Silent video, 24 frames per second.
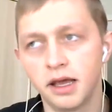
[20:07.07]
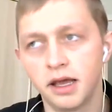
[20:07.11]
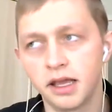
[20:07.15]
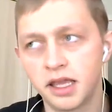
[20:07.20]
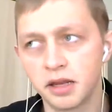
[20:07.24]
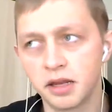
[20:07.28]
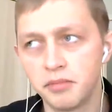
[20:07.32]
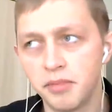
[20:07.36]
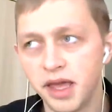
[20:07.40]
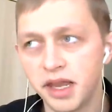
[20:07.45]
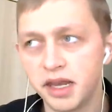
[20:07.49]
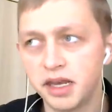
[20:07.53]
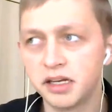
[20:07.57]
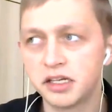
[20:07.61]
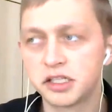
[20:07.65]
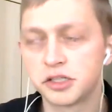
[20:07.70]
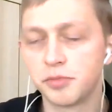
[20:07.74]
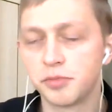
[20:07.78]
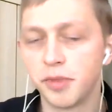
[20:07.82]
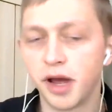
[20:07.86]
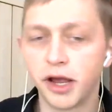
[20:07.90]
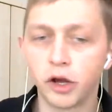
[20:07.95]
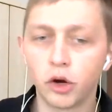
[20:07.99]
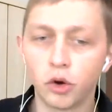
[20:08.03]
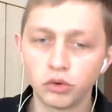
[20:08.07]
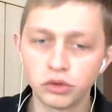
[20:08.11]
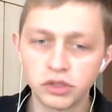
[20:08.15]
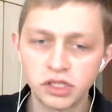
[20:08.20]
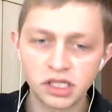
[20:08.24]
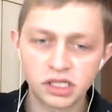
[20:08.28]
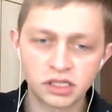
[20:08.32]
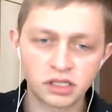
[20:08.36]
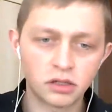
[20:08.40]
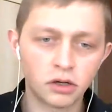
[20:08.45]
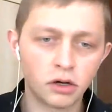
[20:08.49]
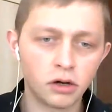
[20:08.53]
manage my own
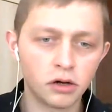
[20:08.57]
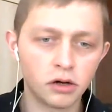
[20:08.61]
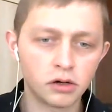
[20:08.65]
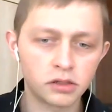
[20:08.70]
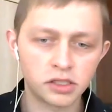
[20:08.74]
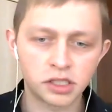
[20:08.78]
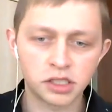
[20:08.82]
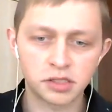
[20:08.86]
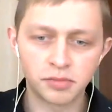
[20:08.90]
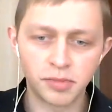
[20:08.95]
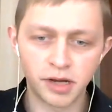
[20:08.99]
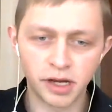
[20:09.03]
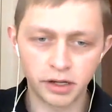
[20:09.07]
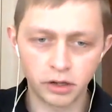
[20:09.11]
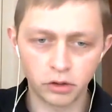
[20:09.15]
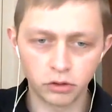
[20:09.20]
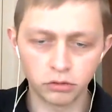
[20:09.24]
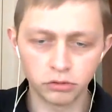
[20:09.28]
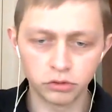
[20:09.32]
stocks, my own